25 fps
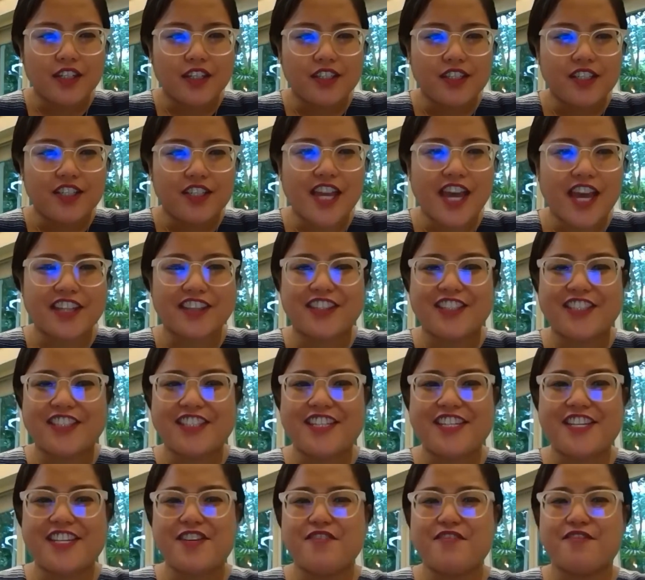
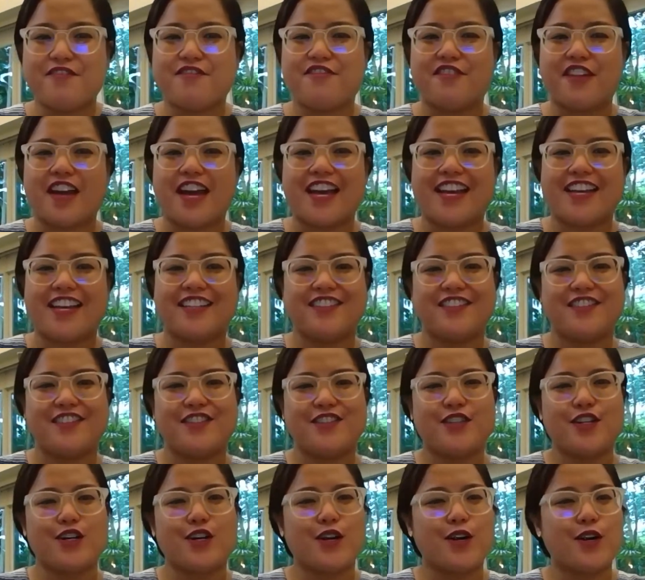Yeti
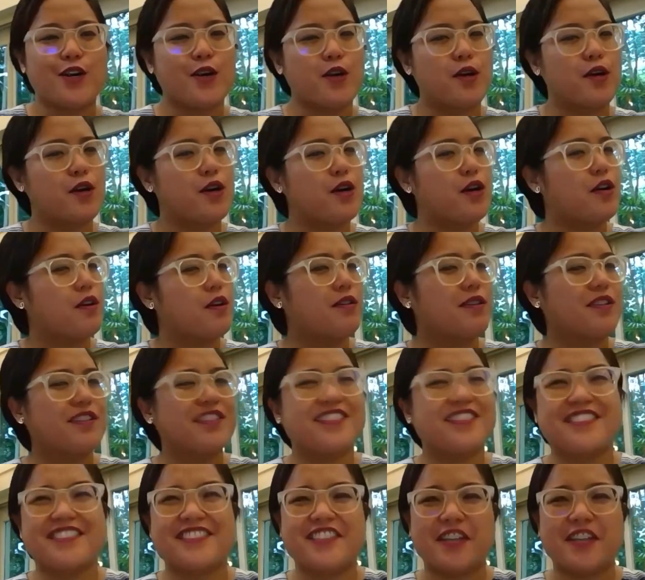Vander,